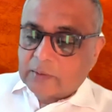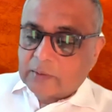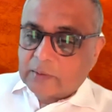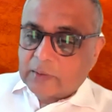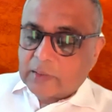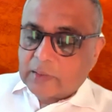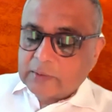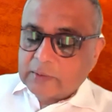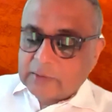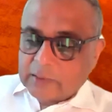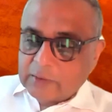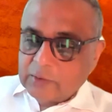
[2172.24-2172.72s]

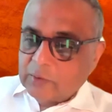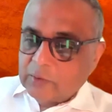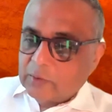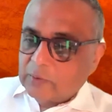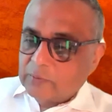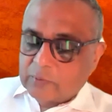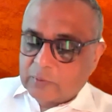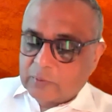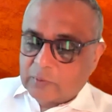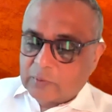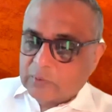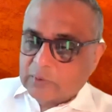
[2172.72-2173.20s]
And then you
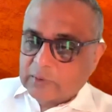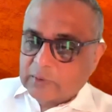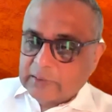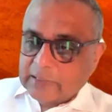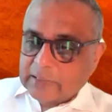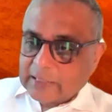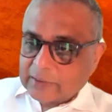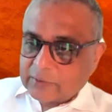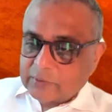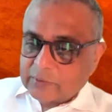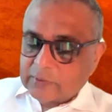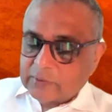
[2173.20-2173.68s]
have to look at
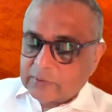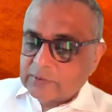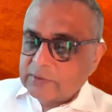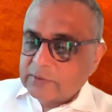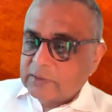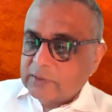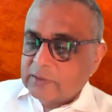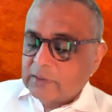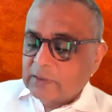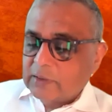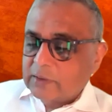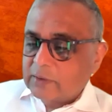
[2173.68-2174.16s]
the
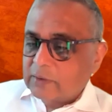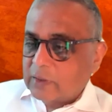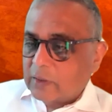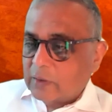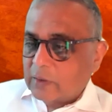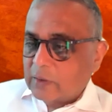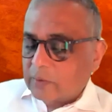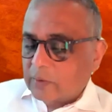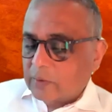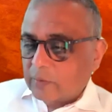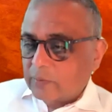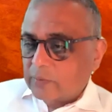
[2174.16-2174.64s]
accuracy and
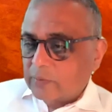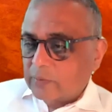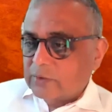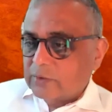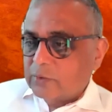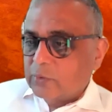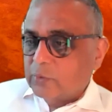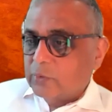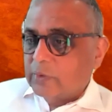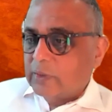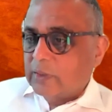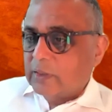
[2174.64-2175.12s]
how it's
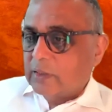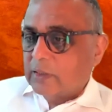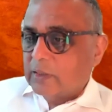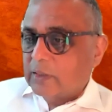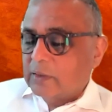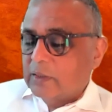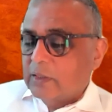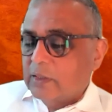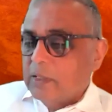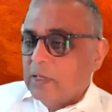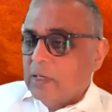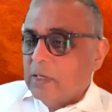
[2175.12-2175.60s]

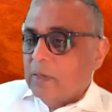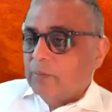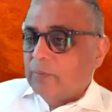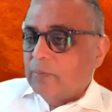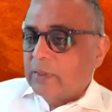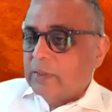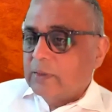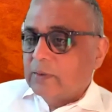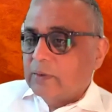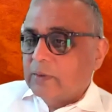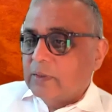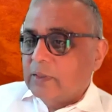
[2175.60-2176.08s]
doing.
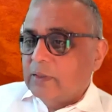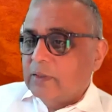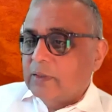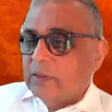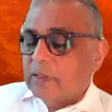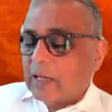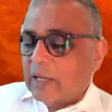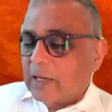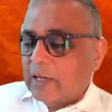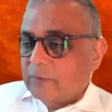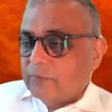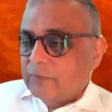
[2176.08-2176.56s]
But
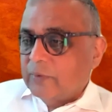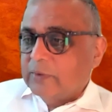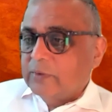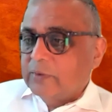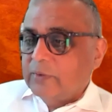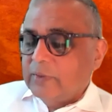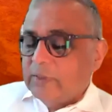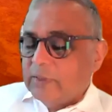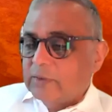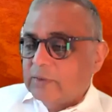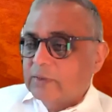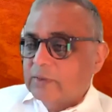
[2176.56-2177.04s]
in Alpha
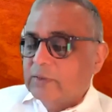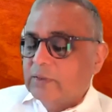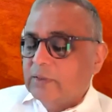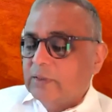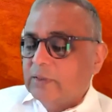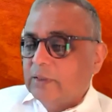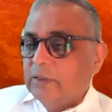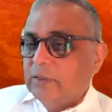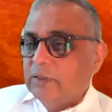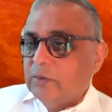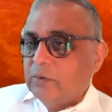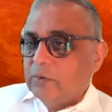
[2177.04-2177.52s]

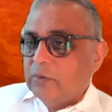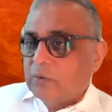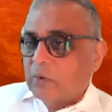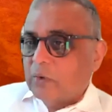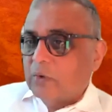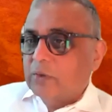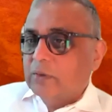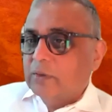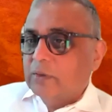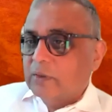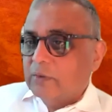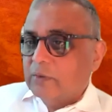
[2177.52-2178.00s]
330,
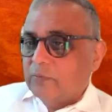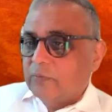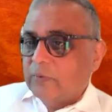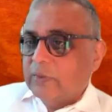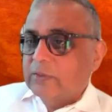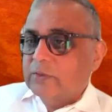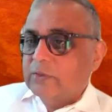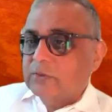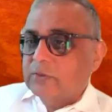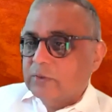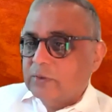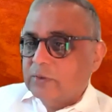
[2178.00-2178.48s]
your
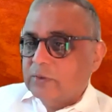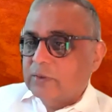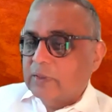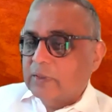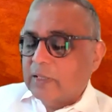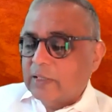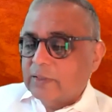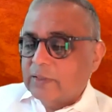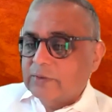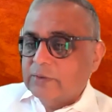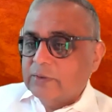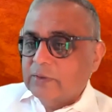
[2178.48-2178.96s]
conviction
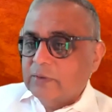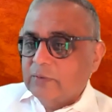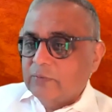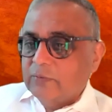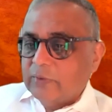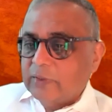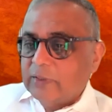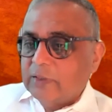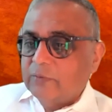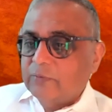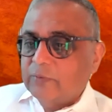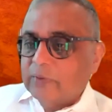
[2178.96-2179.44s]
has a
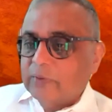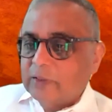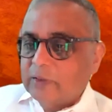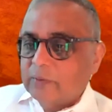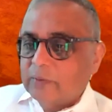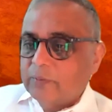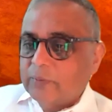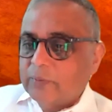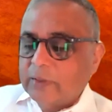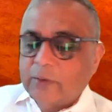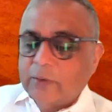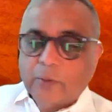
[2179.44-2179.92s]
very,
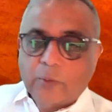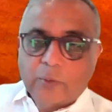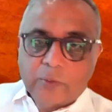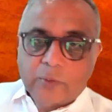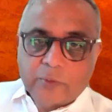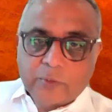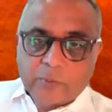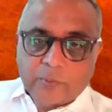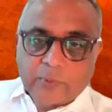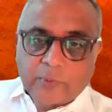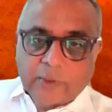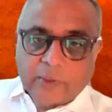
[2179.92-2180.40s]
very big
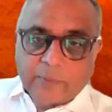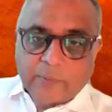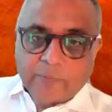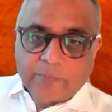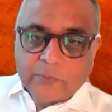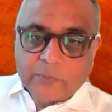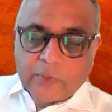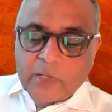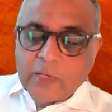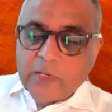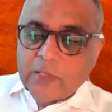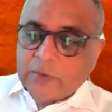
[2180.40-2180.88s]
role to play.
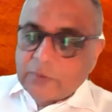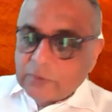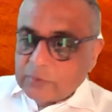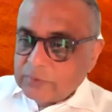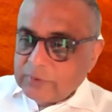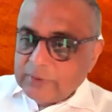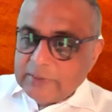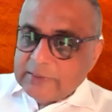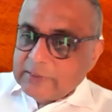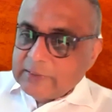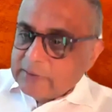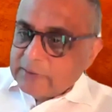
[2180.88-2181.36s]
So
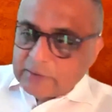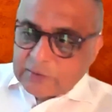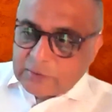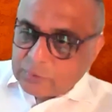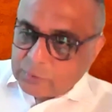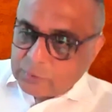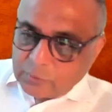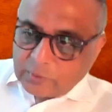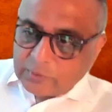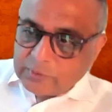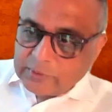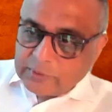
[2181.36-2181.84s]
these are
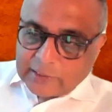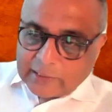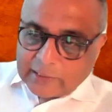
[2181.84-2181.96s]
just two of the